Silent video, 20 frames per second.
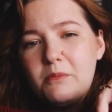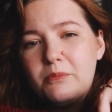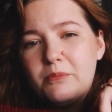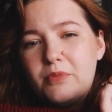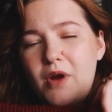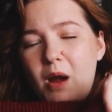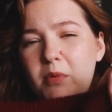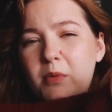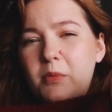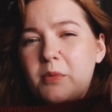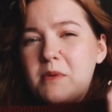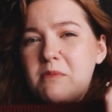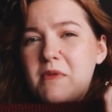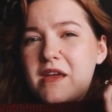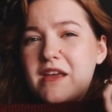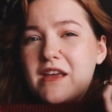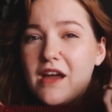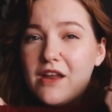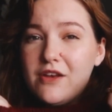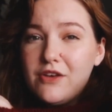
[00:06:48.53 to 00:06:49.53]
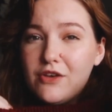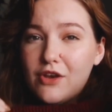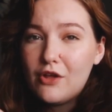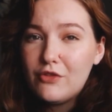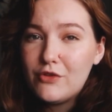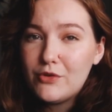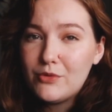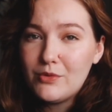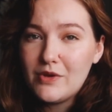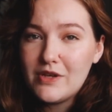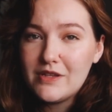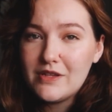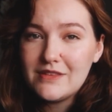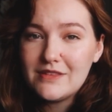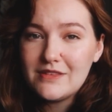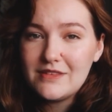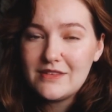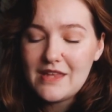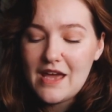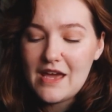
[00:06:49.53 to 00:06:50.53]
probably make another
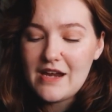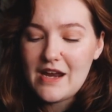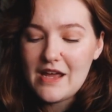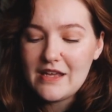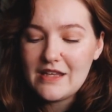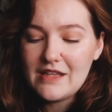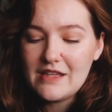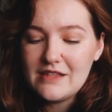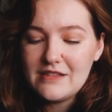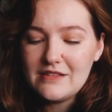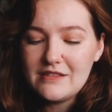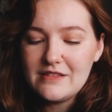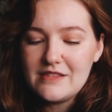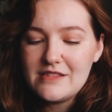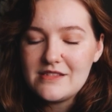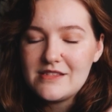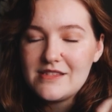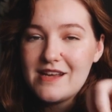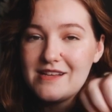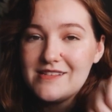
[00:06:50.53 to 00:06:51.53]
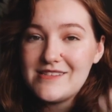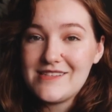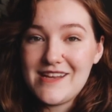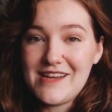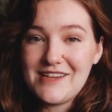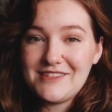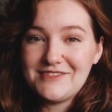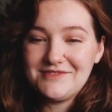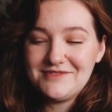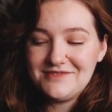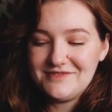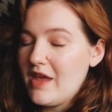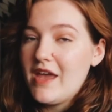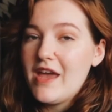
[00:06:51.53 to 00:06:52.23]
one that I can size down.